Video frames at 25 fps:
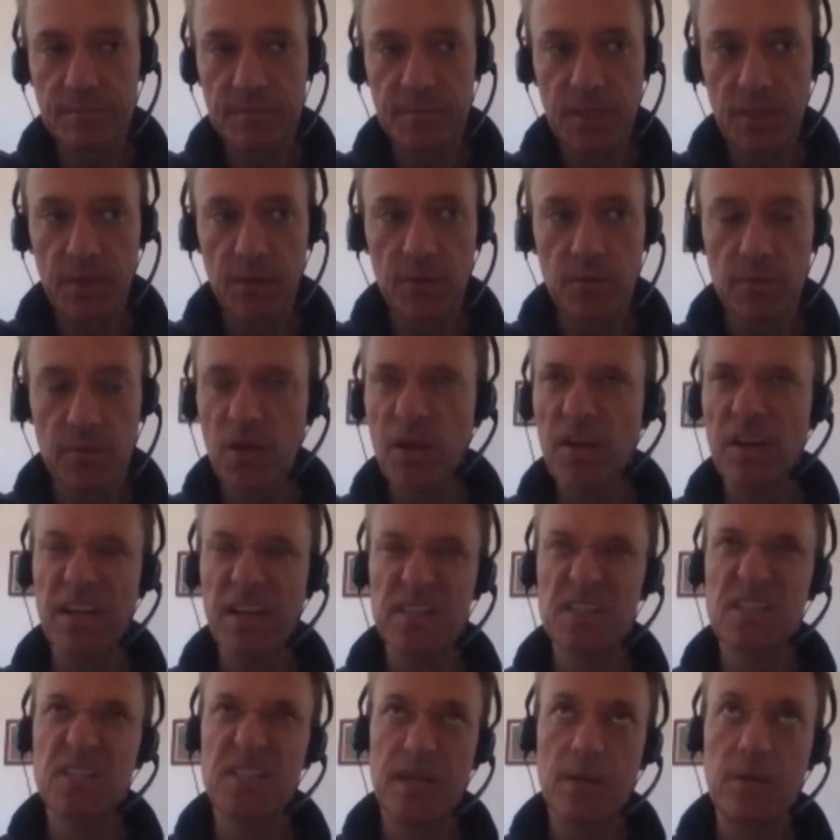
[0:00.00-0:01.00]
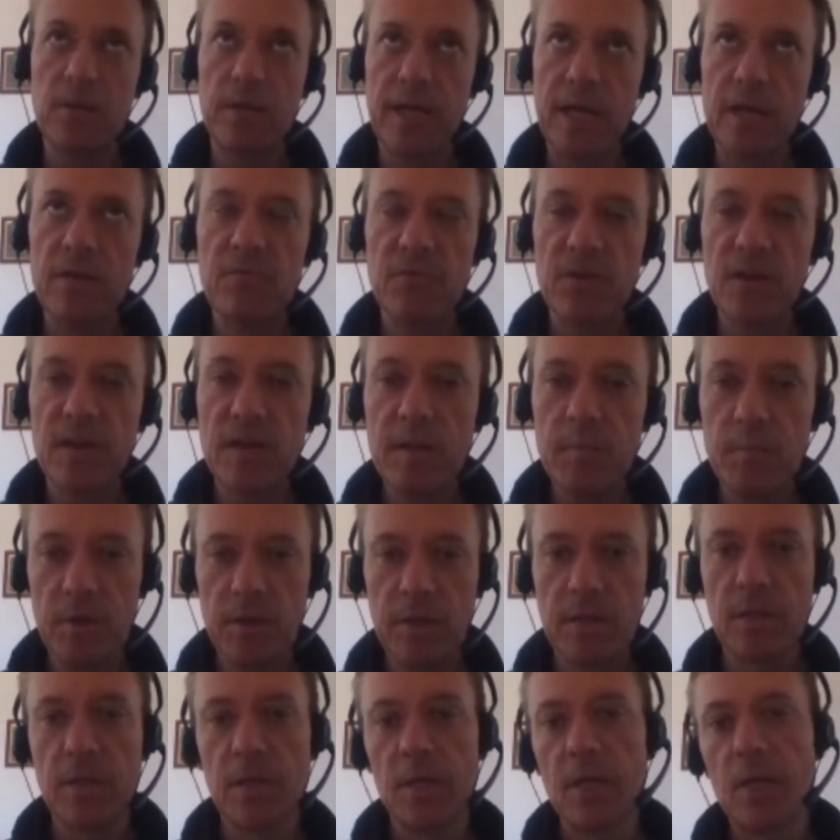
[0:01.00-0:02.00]
You know, not necessarily infinitely,
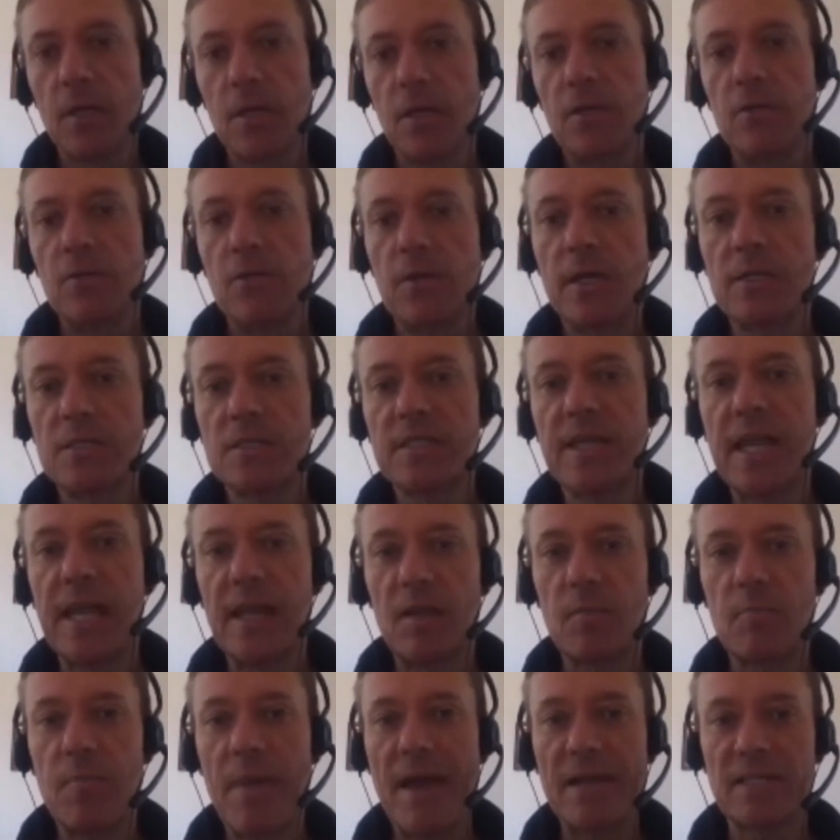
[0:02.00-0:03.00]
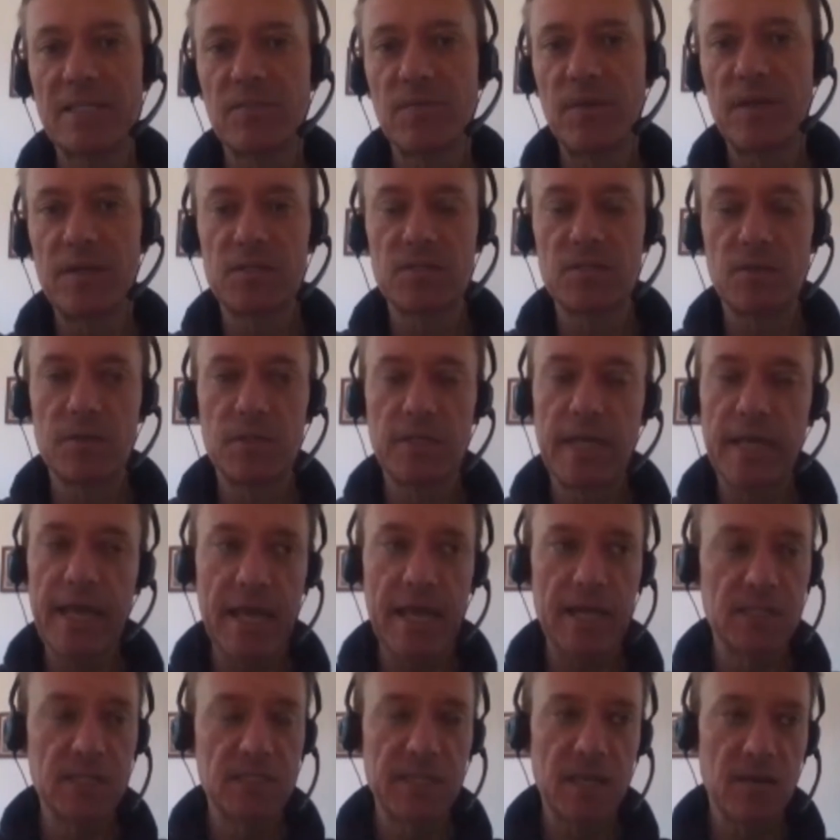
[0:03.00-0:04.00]
but you can scale it massively. So
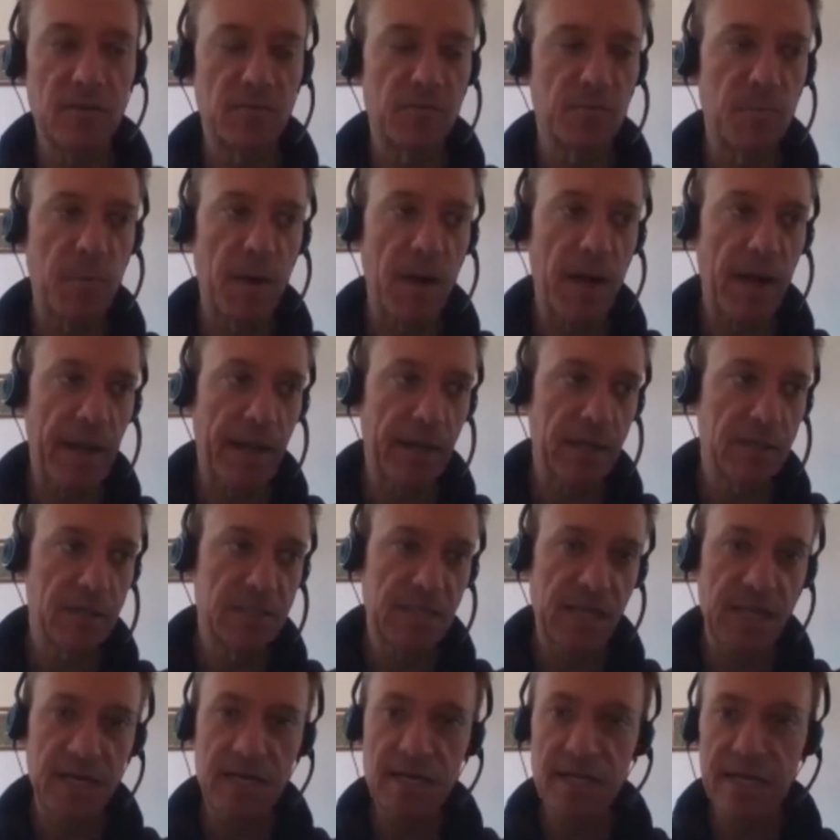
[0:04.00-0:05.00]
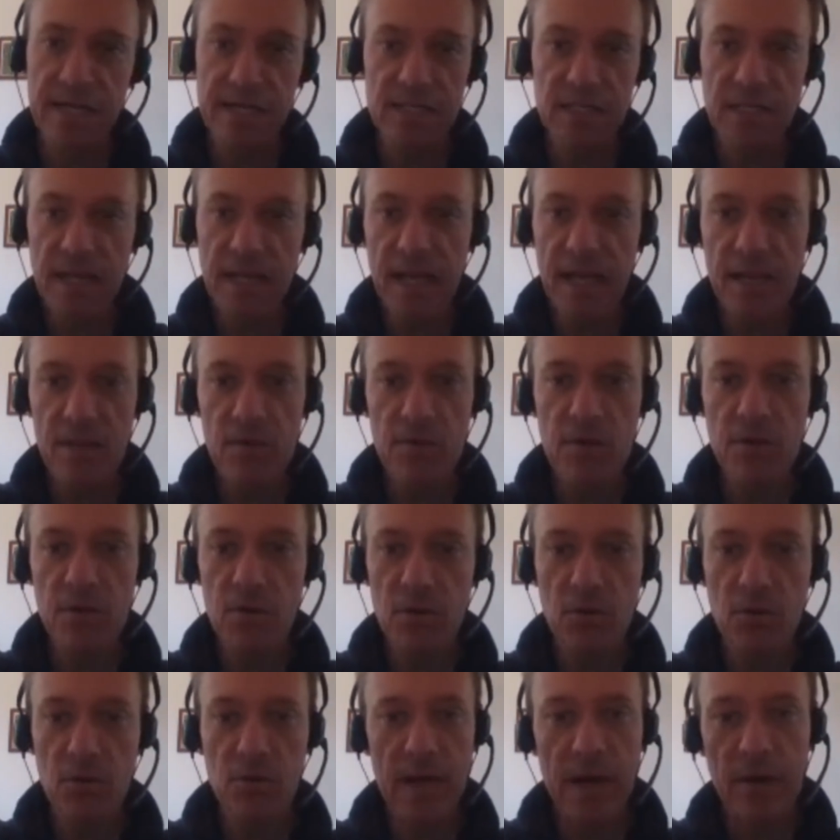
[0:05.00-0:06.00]
again, instead of buying 10 clicks a day, you can
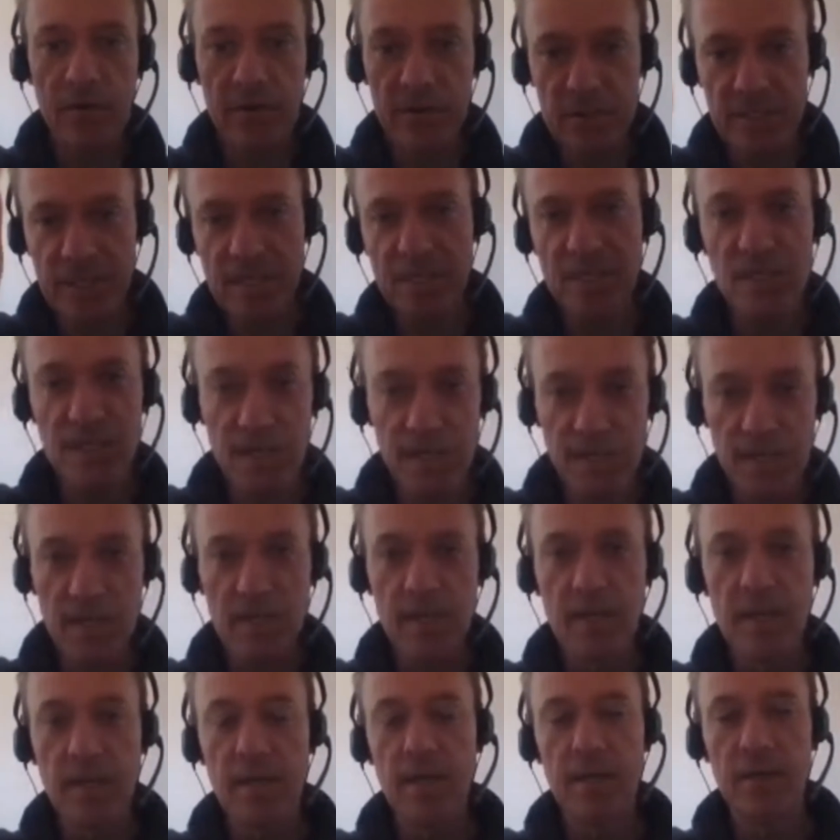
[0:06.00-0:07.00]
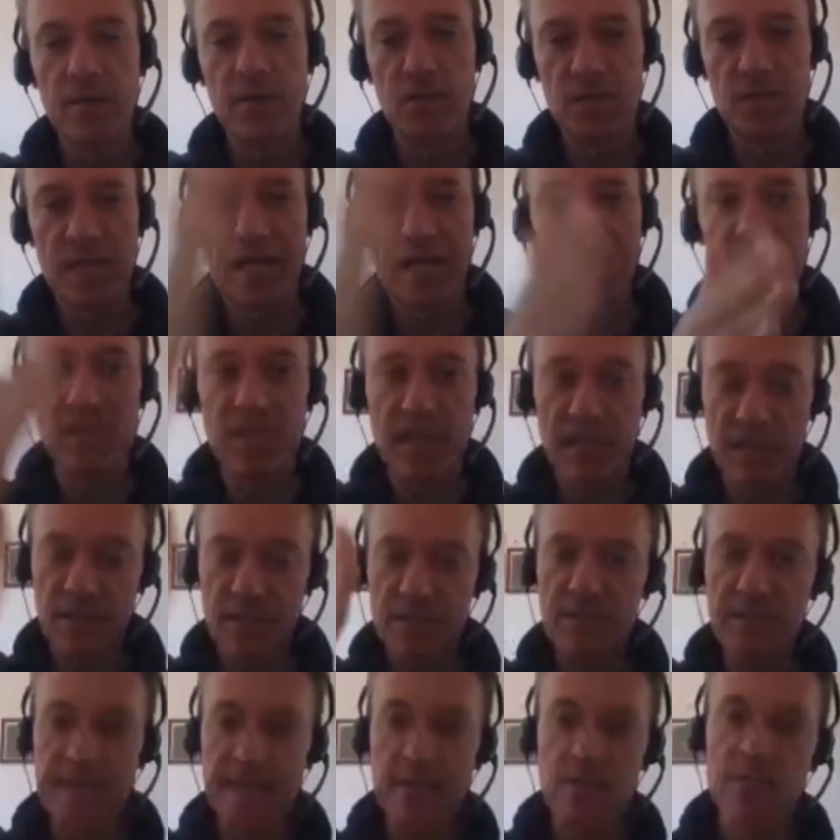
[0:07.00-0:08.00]
go, now we tested it. You tested that the
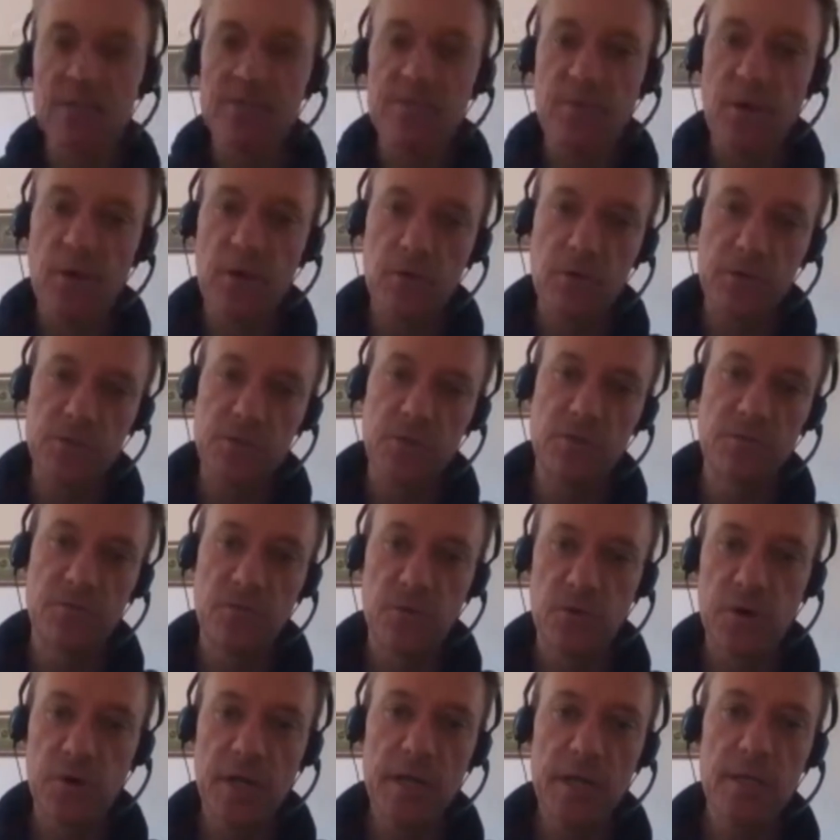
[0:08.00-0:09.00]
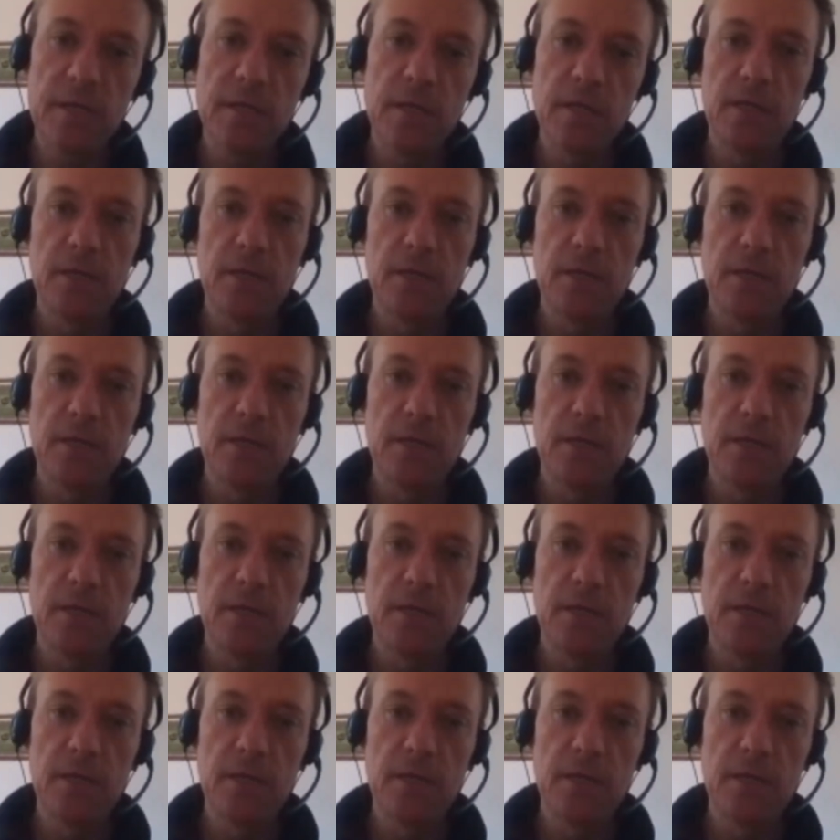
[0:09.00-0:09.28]
sales funnel is converting.